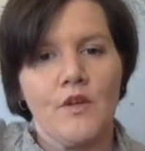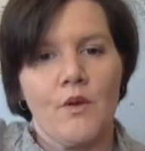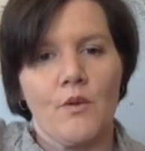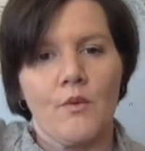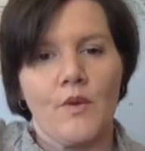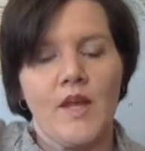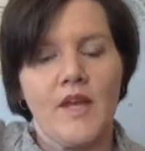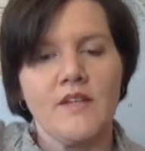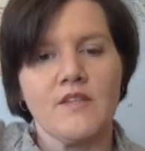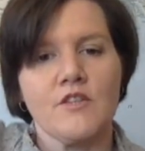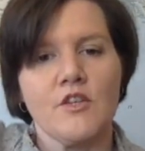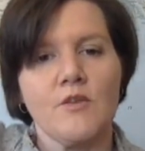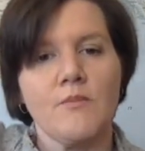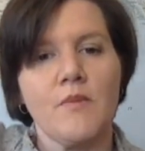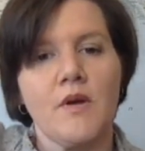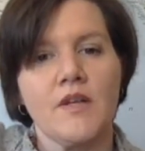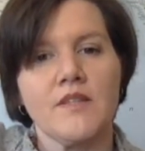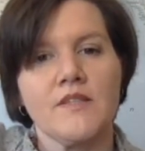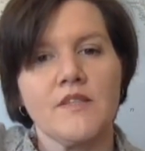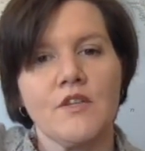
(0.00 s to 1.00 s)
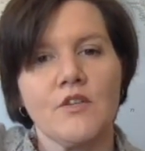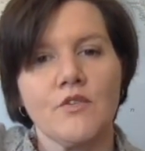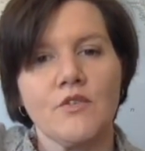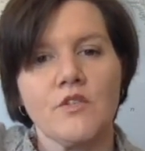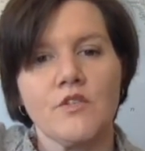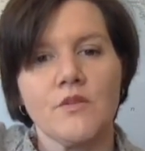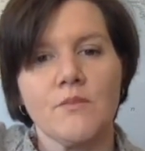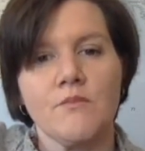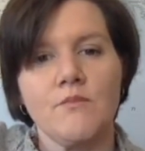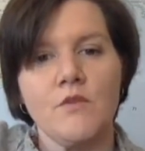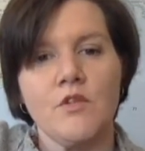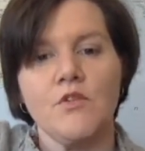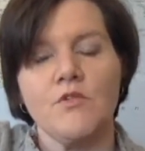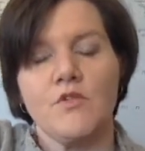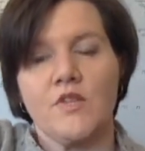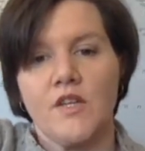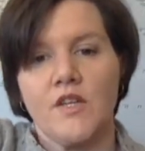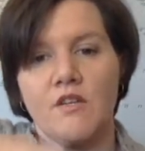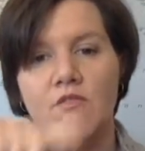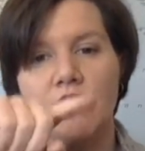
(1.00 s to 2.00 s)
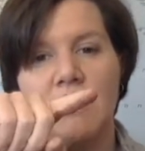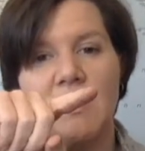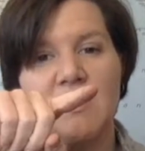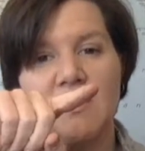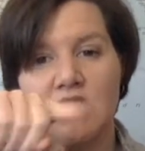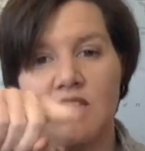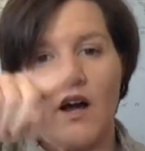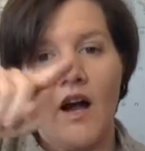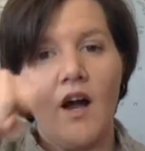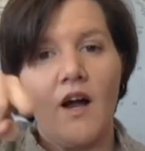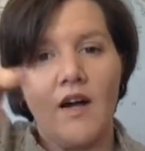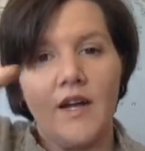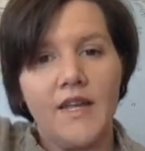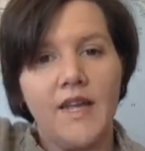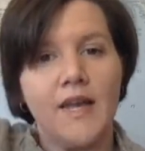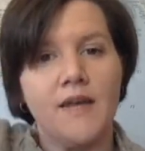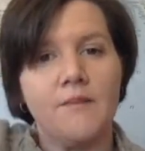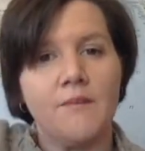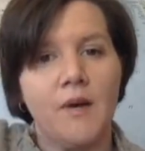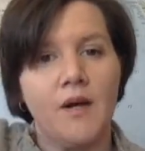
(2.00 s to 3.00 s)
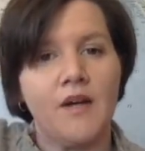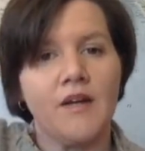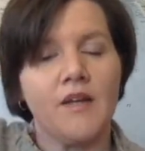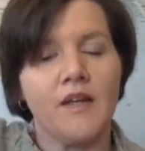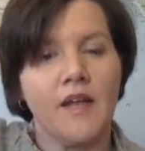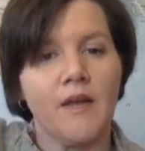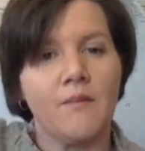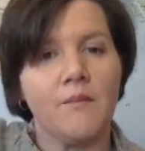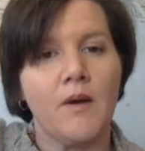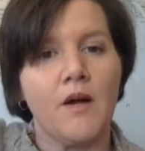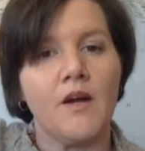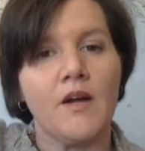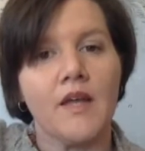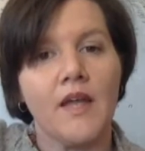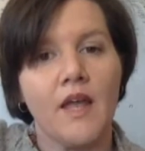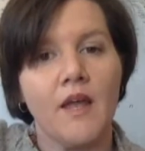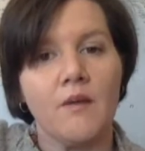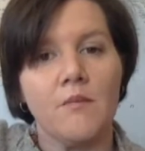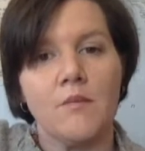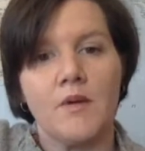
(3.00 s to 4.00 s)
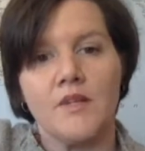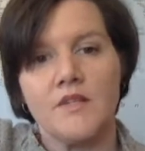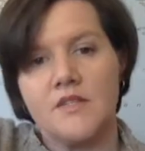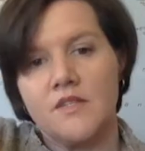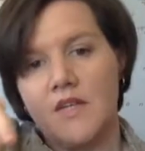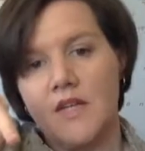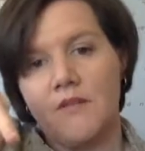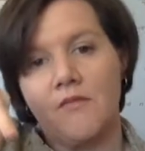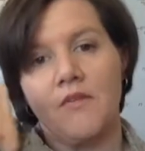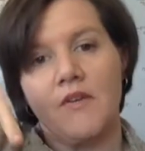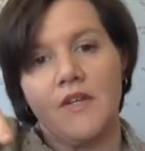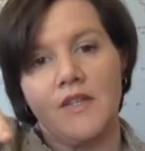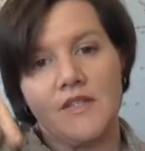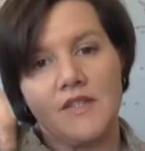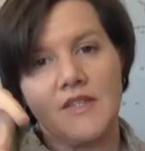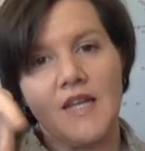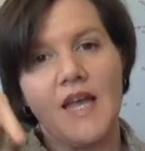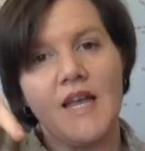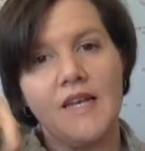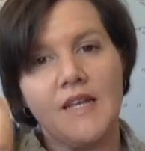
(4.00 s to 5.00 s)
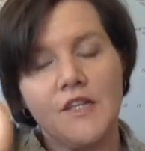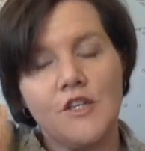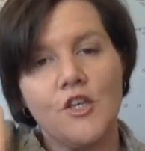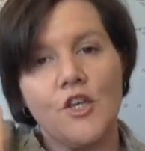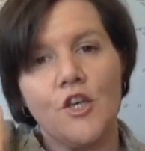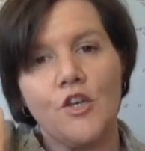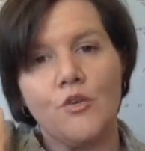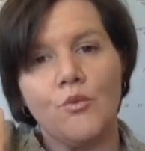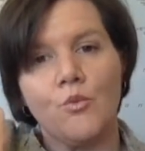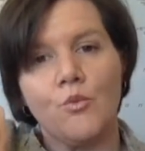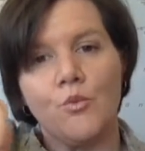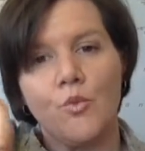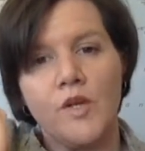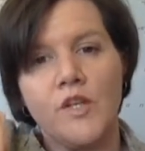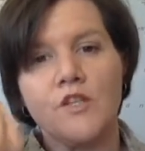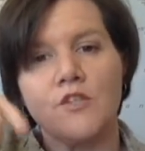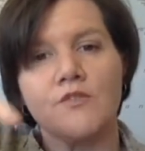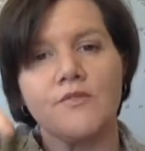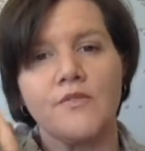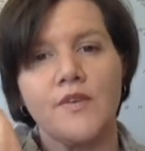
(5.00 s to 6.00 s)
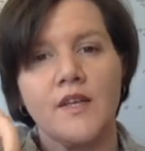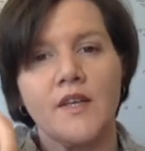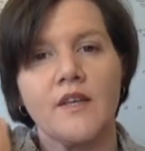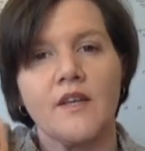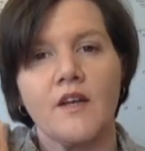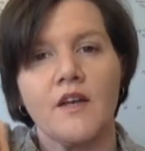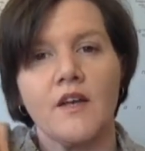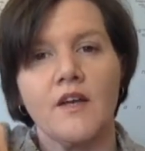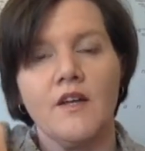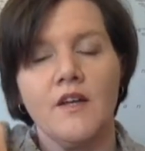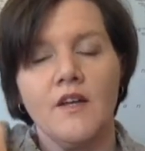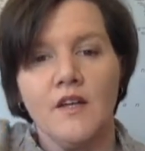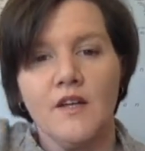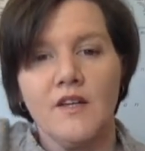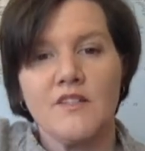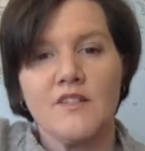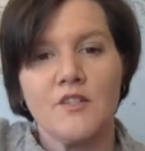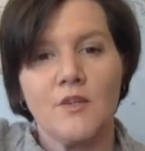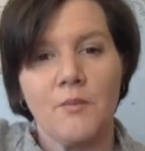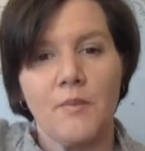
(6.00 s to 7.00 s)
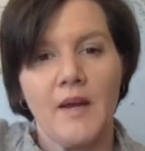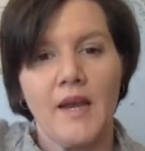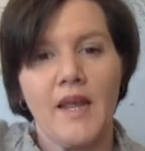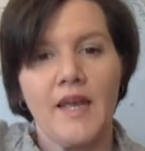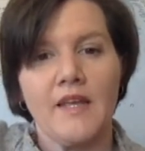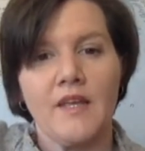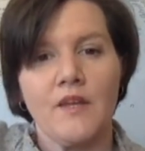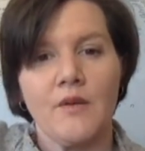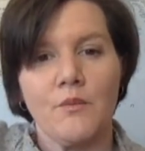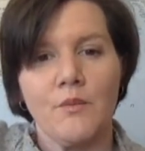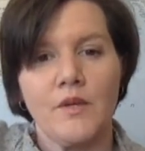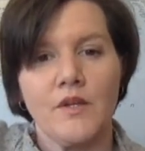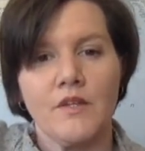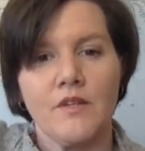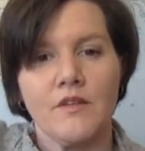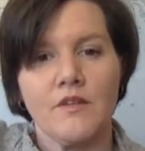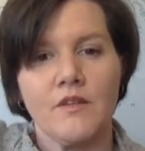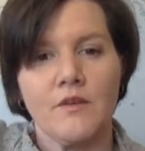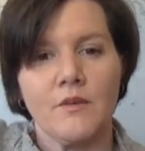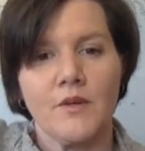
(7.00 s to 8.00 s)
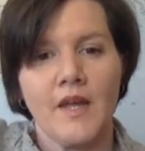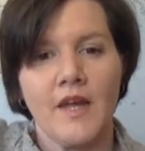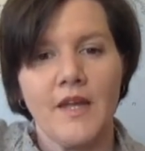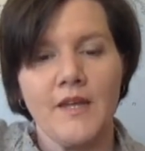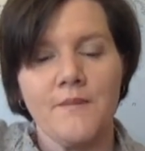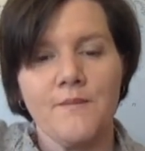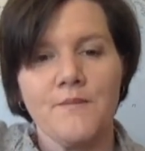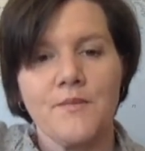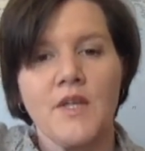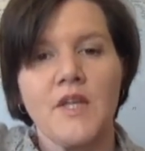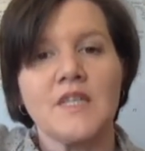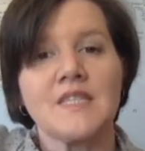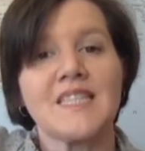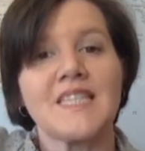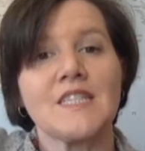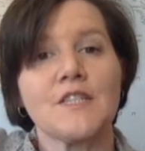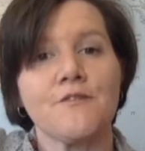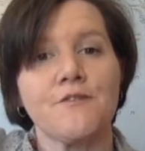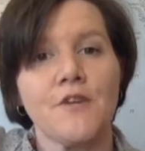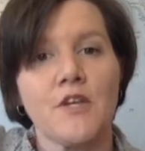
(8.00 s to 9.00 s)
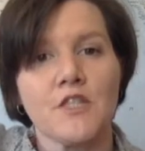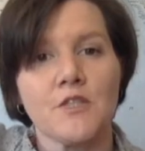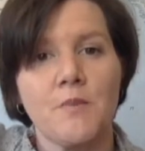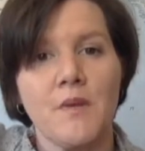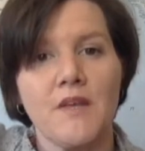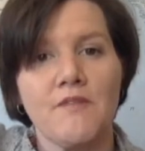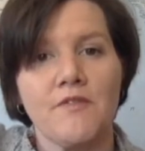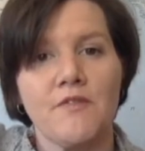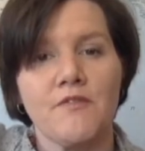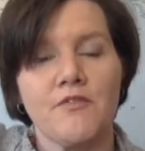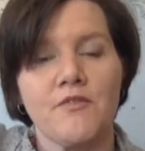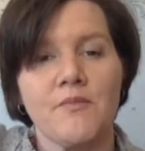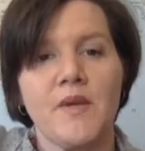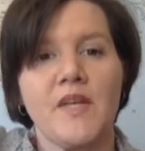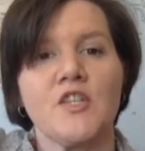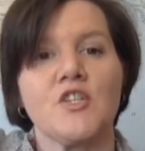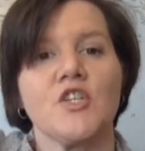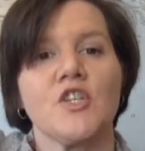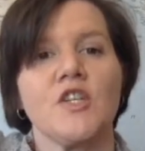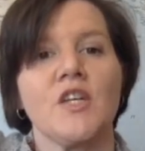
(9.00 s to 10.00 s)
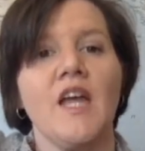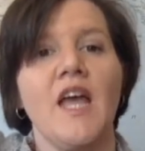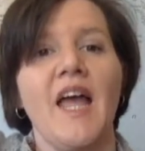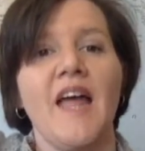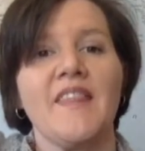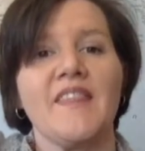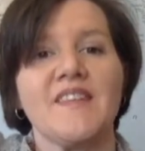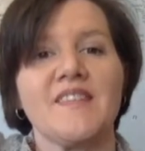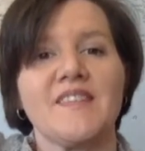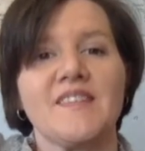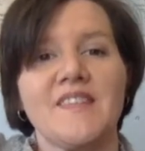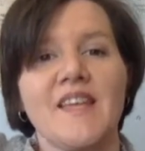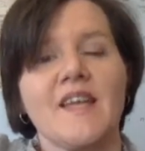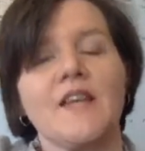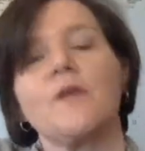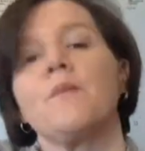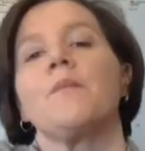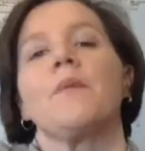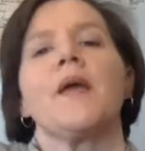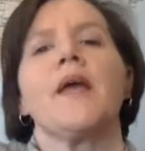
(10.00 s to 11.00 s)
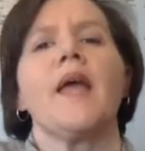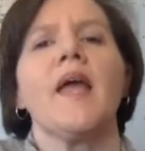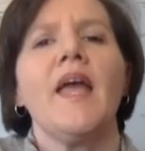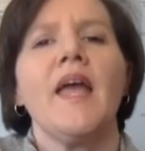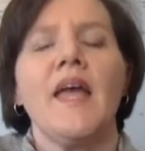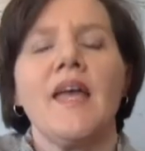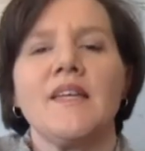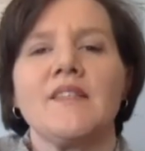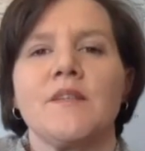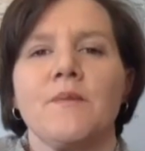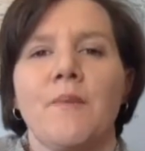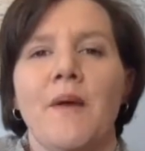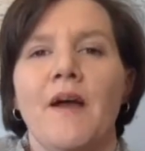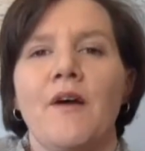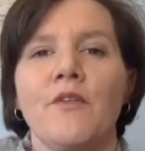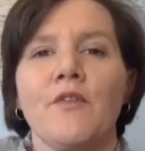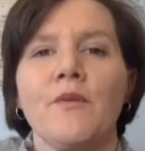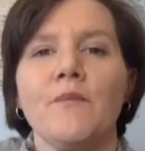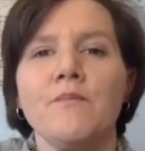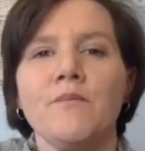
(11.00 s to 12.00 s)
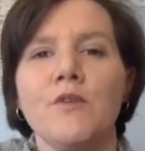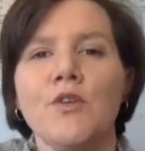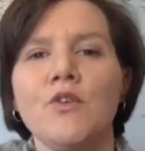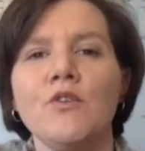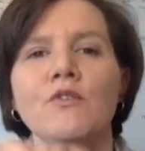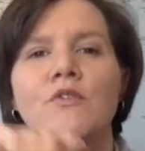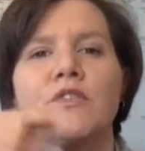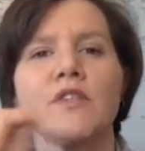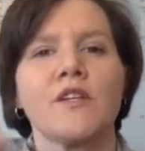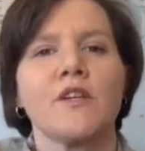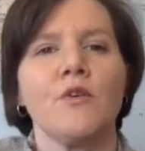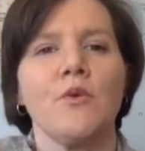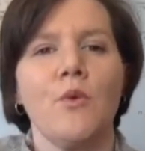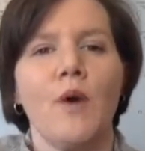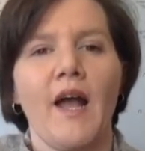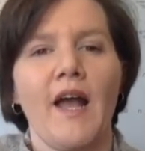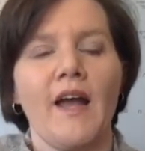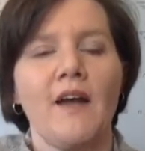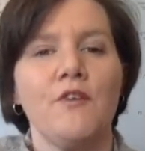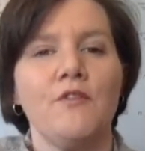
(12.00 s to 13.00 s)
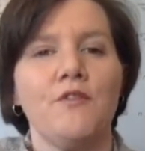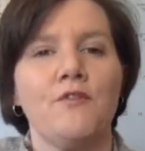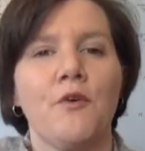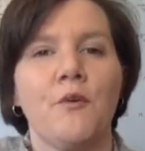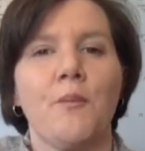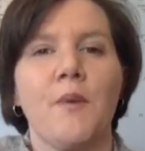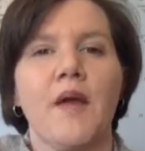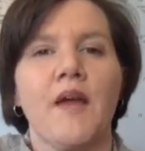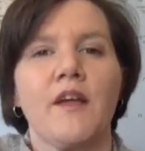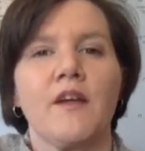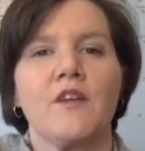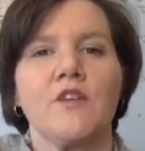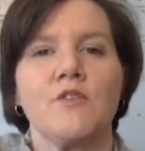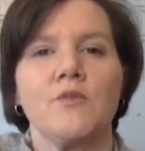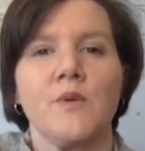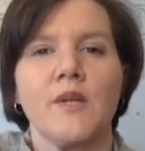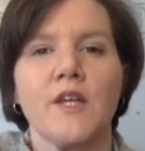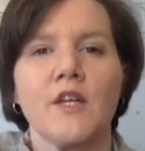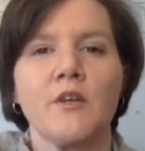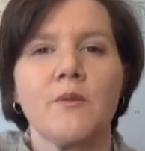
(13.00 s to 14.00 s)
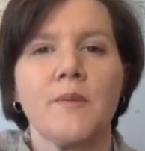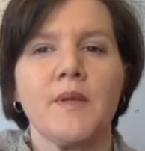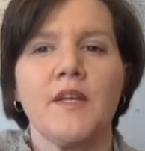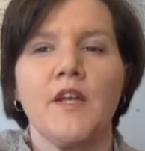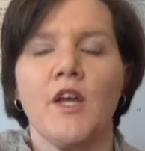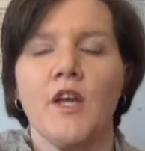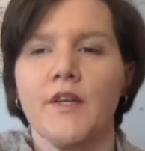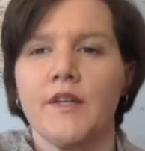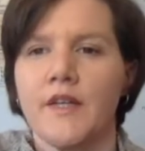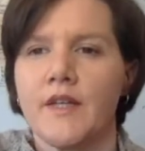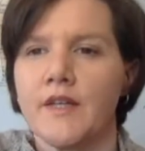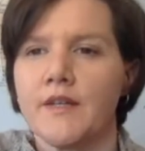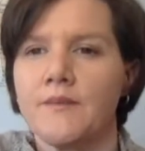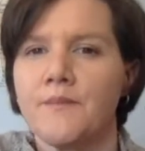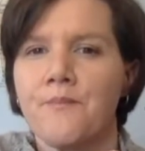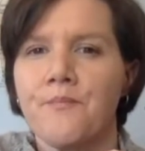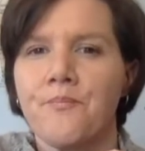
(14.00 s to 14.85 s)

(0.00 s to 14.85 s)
Okay, so you might see on some music written I-M, I-M, I-M underneath, and it's telling you which finger to play it with, okay? So that's the first bit of information. The second bit is about the musical alphabet, because we're going to be learning